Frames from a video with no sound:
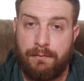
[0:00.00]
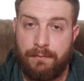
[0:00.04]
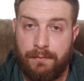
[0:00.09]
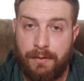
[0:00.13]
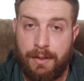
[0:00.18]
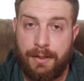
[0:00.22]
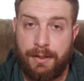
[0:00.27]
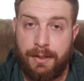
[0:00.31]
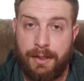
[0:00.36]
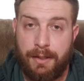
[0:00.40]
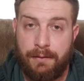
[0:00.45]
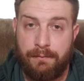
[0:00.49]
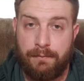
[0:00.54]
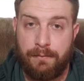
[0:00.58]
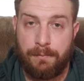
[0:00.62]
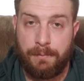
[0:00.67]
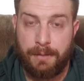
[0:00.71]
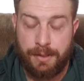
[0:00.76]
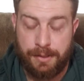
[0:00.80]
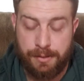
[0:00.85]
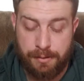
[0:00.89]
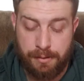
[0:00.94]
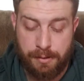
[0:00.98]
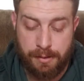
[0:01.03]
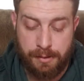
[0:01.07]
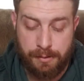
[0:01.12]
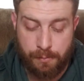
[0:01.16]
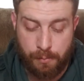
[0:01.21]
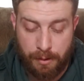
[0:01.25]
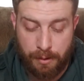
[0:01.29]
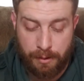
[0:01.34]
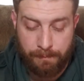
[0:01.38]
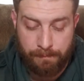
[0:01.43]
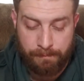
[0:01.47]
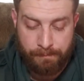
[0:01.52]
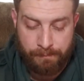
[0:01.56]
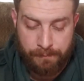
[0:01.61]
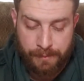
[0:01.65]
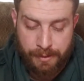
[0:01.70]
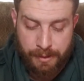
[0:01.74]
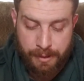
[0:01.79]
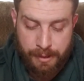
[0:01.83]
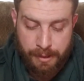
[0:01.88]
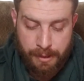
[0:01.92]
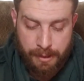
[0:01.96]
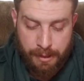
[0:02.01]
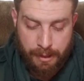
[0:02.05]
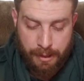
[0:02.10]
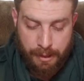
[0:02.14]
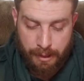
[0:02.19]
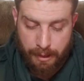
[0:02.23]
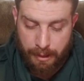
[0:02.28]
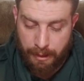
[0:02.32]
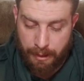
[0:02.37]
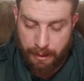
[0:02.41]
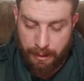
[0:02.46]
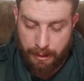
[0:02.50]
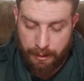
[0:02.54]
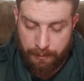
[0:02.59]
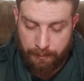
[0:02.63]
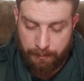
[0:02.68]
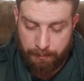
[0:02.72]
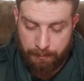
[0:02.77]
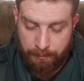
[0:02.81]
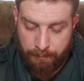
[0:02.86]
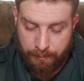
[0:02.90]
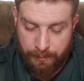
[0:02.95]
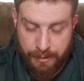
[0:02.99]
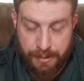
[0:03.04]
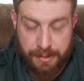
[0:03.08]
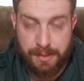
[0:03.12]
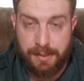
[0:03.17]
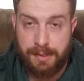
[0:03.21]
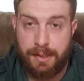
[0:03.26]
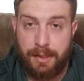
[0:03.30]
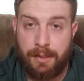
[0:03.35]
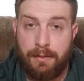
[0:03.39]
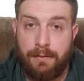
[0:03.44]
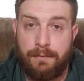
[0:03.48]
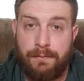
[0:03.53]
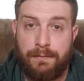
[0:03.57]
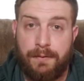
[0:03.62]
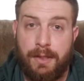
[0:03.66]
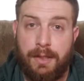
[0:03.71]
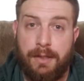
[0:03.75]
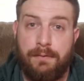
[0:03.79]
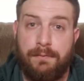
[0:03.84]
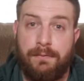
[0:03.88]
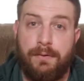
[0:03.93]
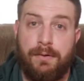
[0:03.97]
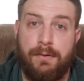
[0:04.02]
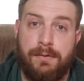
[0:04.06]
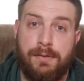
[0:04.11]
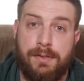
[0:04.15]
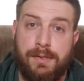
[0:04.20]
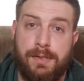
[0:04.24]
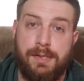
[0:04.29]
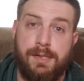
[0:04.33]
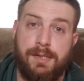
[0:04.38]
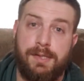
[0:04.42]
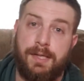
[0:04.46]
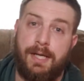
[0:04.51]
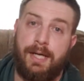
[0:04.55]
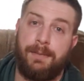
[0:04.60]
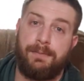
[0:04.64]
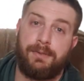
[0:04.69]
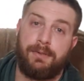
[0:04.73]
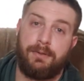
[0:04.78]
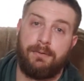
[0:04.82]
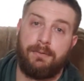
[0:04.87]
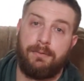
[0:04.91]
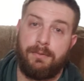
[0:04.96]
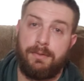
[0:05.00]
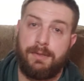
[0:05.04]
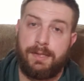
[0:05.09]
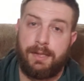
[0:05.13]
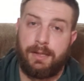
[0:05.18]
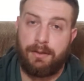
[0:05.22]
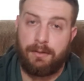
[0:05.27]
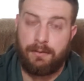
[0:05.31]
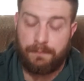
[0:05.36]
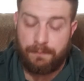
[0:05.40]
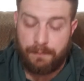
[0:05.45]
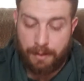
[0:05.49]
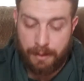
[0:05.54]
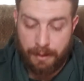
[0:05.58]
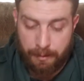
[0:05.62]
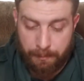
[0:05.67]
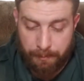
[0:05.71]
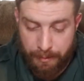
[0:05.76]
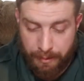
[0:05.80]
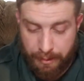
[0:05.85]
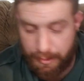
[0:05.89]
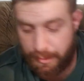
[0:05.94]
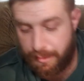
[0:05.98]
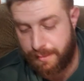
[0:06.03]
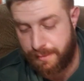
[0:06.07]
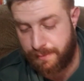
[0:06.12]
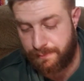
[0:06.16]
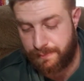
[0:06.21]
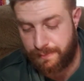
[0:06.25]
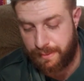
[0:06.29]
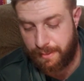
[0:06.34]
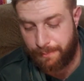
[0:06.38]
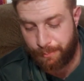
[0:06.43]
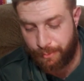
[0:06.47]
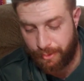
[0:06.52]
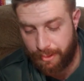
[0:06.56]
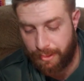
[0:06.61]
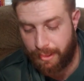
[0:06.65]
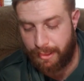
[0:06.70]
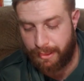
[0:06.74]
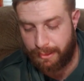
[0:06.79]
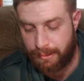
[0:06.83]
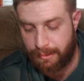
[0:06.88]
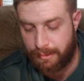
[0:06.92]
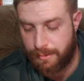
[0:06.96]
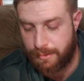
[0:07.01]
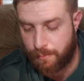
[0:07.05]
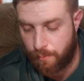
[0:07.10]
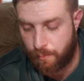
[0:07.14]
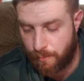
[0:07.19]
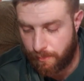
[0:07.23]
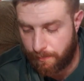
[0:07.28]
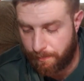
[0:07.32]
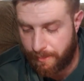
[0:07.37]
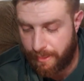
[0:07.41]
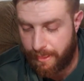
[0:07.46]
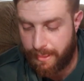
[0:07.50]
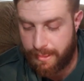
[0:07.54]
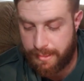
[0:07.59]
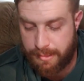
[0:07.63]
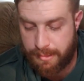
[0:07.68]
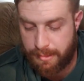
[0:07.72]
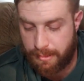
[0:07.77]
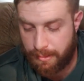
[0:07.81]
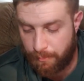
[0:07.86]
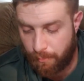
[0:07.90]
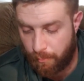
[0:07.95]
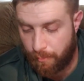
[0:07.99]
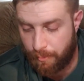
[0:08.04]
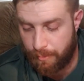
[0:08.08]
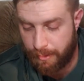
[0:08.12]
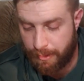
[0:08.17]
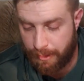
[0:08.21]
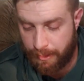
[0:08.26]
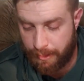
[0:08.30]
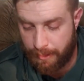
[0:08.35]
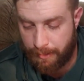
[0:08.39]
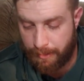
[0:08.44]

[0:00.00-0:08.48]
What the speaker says: and find that information as well. This is terrifying, folks. This is absolutely terrifying, because if something like this were to pass, it would